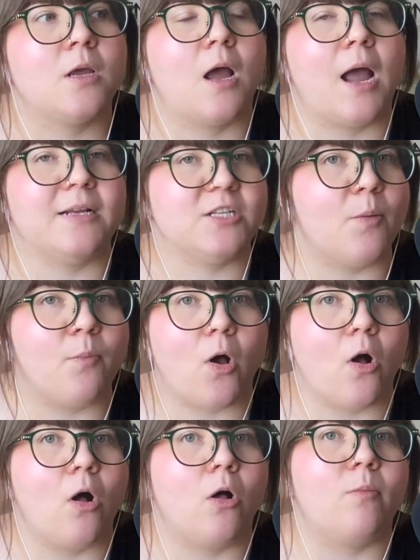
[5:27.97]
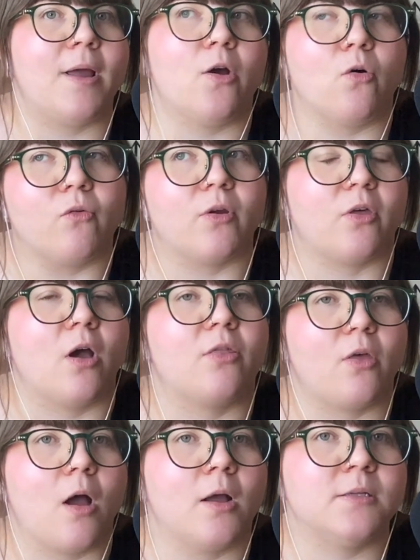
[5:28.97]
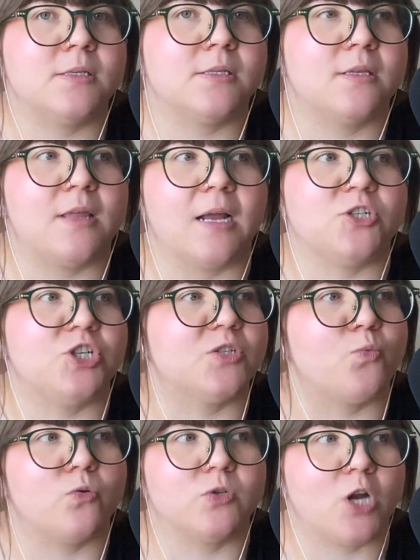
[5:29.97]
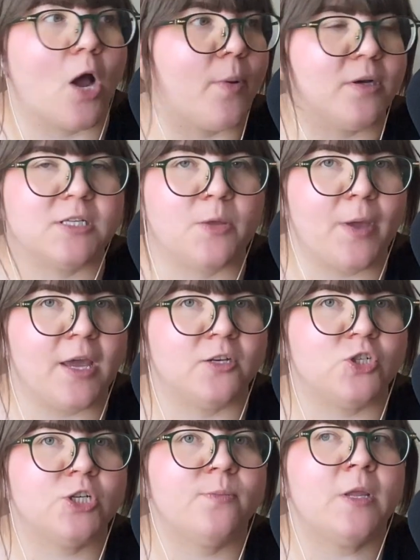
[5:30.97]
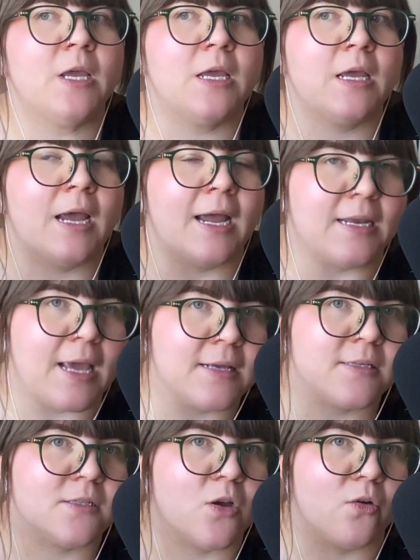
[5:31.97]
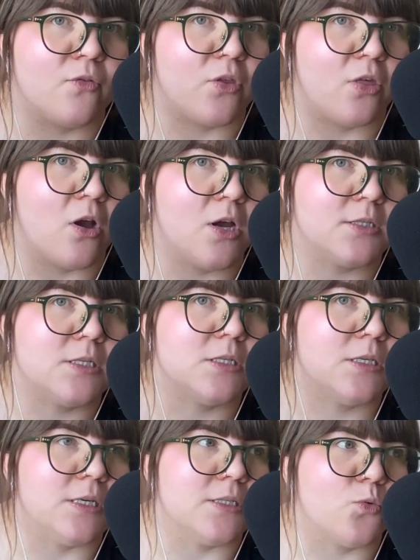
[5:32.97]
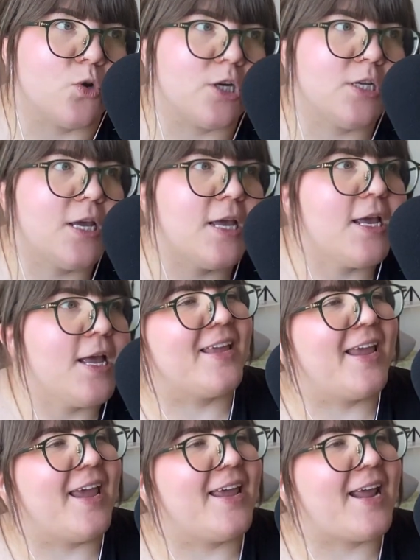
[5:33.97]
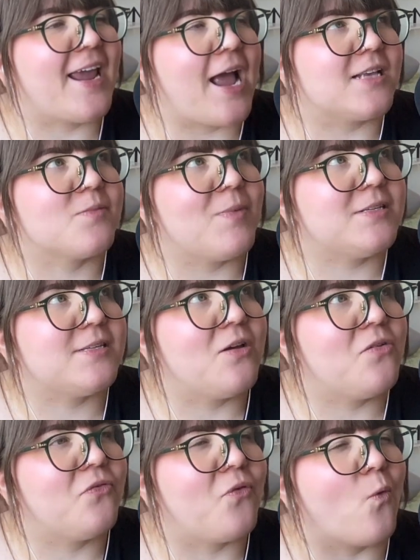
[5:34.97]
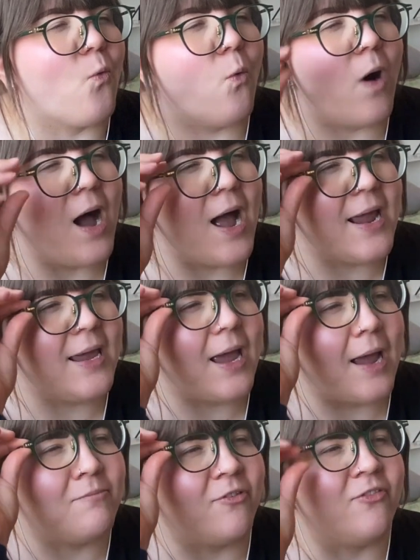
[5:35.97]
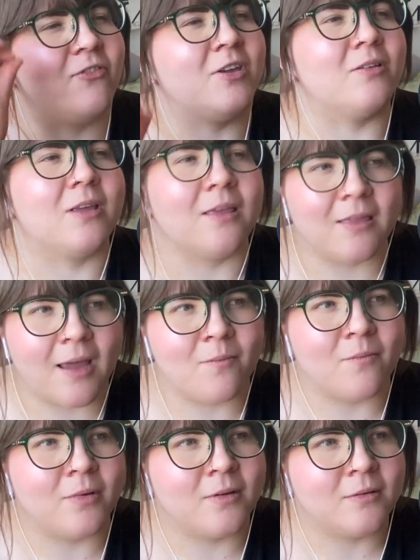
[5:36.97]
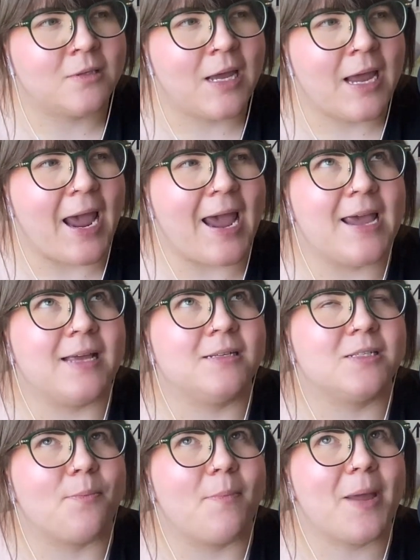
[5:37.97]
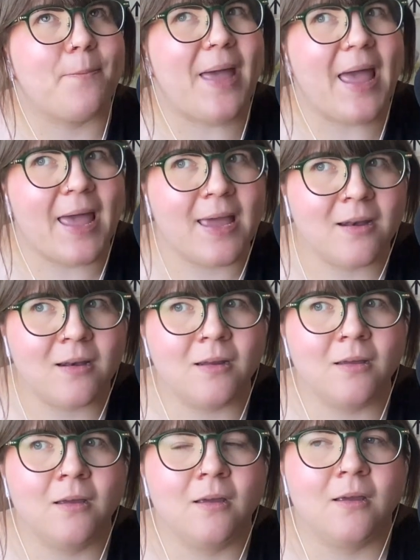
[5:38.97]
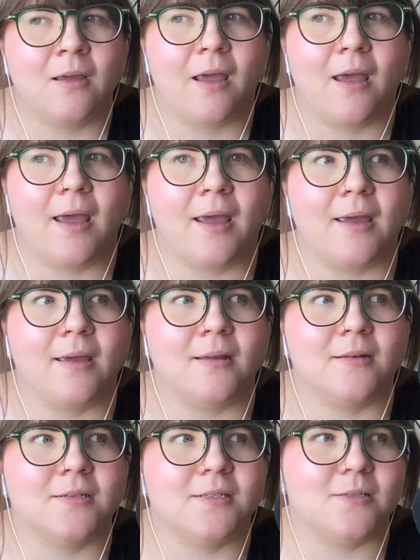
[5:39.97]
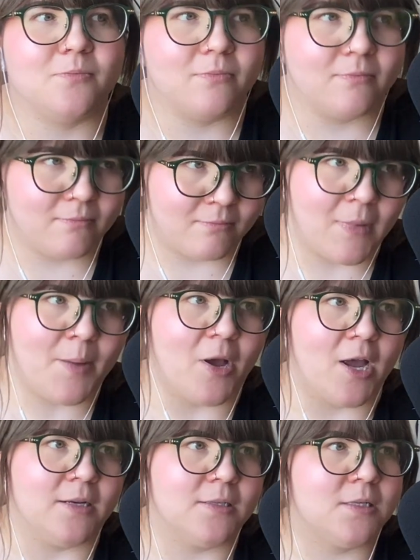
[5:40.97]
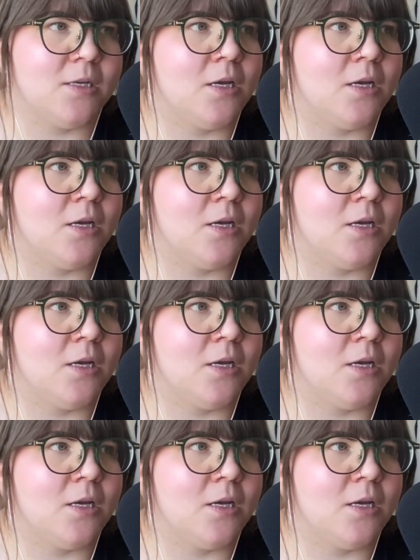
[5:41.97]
I dump all my overthought thoughts that just won't stop onto the page. And yes, overthought is a word. And I ask myself why I'm feeling them. And my pen and my mind